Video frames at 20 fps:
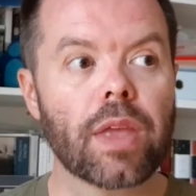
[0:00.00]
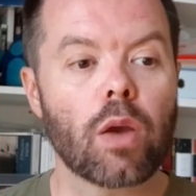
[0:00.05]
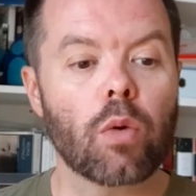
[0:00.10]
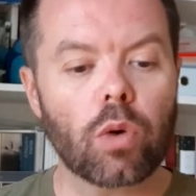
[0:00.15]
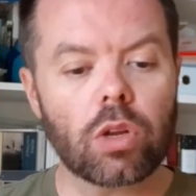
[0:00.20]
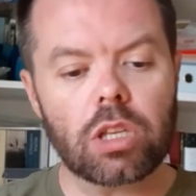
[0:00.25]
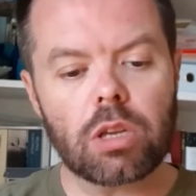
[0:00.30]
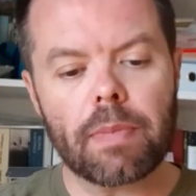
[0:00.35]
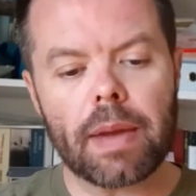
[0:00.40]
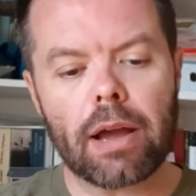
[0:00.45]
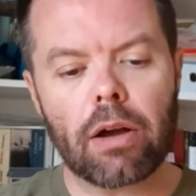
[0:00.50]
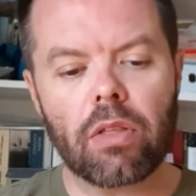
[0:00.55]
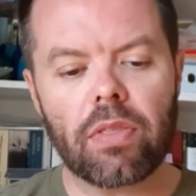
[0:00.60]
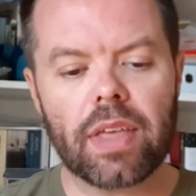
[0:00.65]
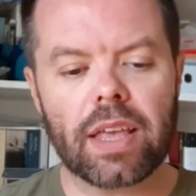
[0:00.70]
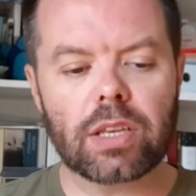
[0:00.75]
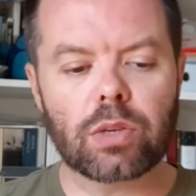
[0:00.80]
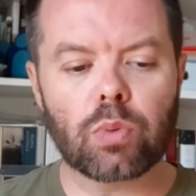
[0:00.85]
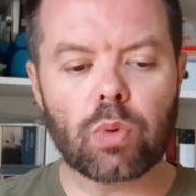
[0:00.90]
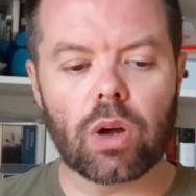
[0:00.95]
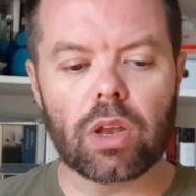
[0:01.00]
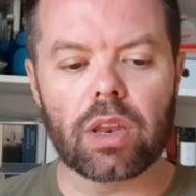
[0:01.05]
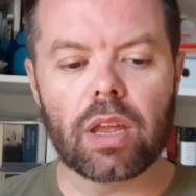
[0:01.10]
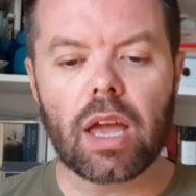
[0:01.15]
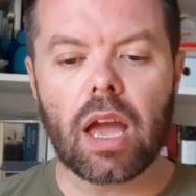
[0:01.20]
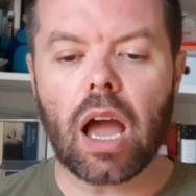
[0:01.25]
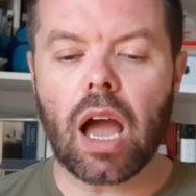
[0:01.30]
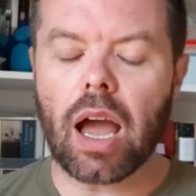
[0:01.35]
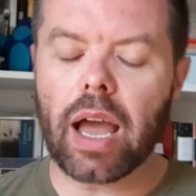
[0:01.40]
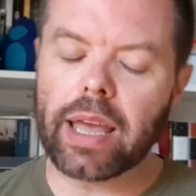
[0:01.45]
What about this one?
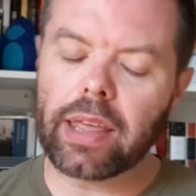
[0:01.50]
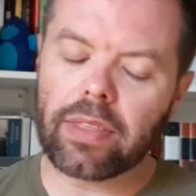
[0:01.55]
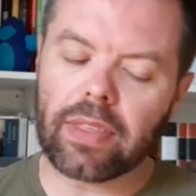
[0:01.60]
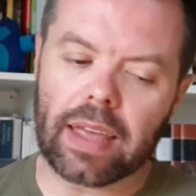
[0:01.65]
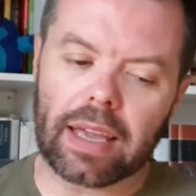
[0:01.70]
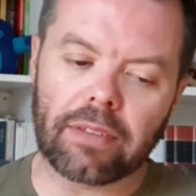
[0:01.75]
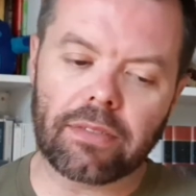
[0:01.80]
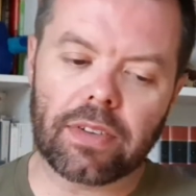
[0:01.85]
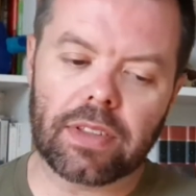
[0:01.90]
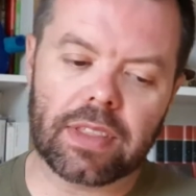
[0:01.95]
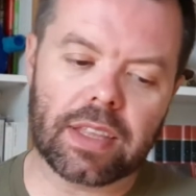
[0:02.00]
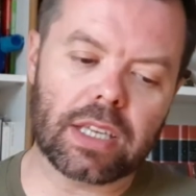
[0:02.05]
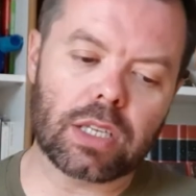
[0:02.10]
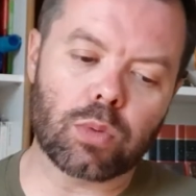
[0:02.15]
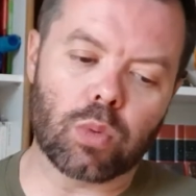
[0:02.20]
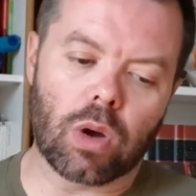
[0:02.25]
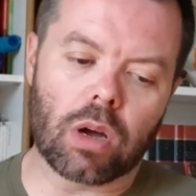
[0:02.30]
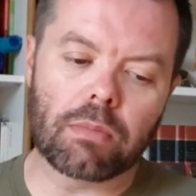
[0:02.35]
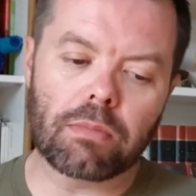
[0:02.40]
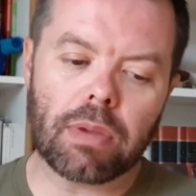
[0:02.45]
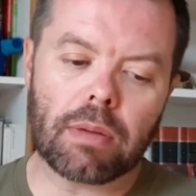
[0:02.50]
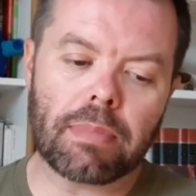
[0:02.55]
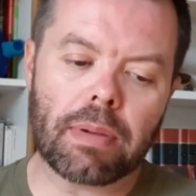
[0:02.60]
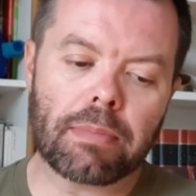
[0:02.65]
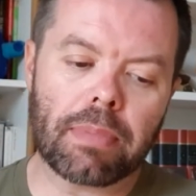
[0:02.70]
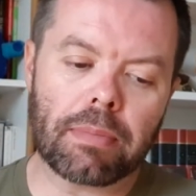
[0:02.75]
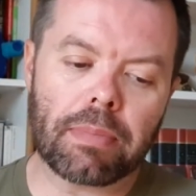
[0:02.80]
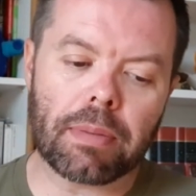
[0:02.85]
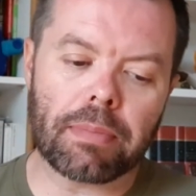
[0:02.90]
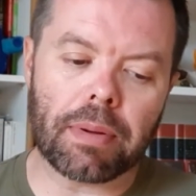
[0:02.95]
I think for this one, blah, blah,
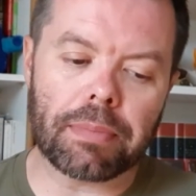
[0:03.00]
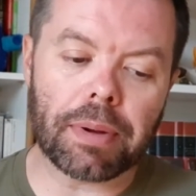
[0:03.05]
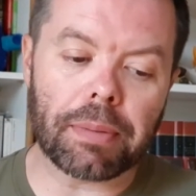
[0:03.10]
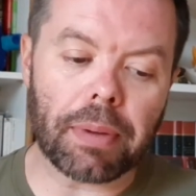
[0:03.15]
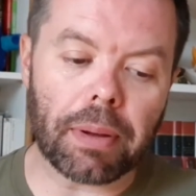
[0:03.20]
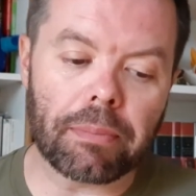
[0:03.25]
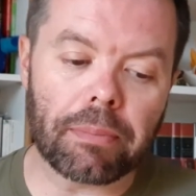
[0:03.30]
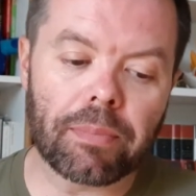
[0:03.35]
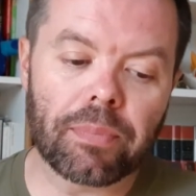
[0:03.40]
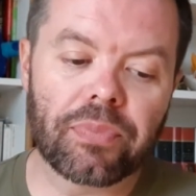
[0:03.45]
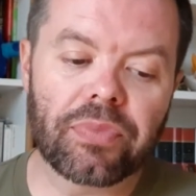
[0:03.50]
blah, blah, blah, blah.